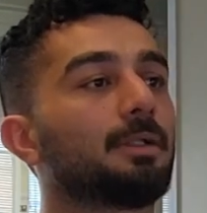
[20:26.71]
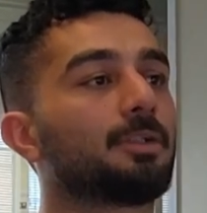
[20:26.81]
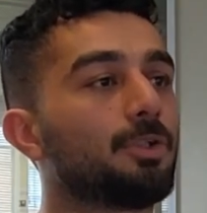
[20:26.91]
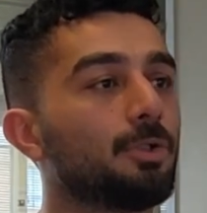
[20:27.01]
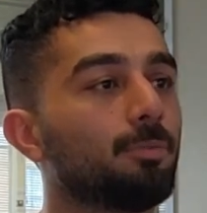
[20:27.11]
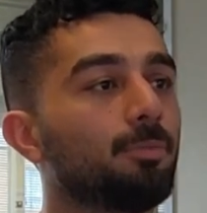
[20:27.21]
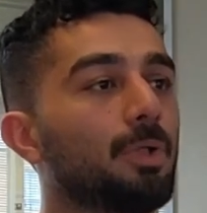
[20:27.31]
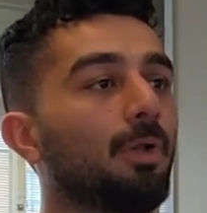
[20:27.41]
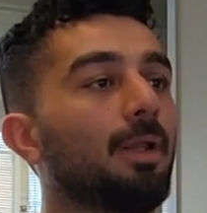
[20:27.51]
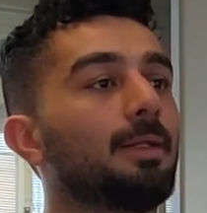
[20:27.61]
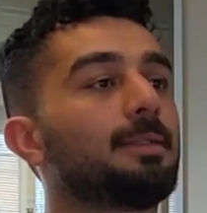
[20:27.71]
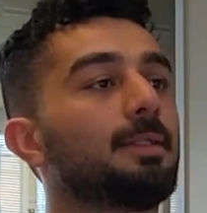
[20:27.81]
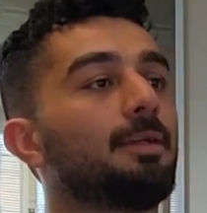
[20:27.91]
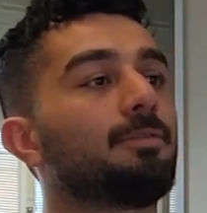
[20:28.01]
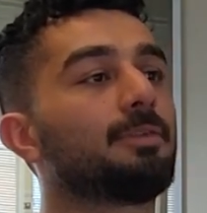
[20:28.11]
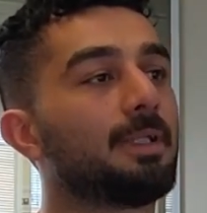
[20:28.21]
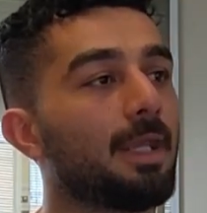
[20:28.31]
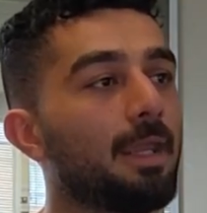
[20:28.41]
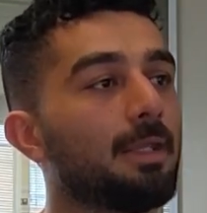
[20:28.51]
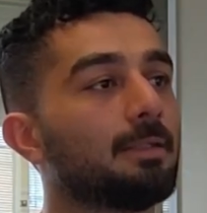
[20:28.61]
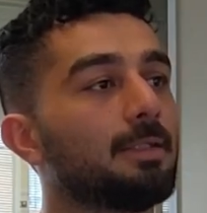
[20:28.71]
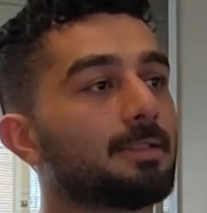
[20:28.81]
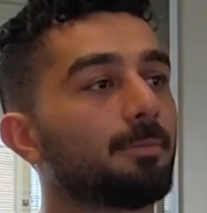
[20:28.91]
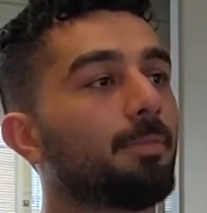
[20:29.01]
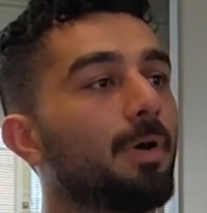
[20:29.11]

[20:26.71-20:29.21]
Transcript: cumulative gain is a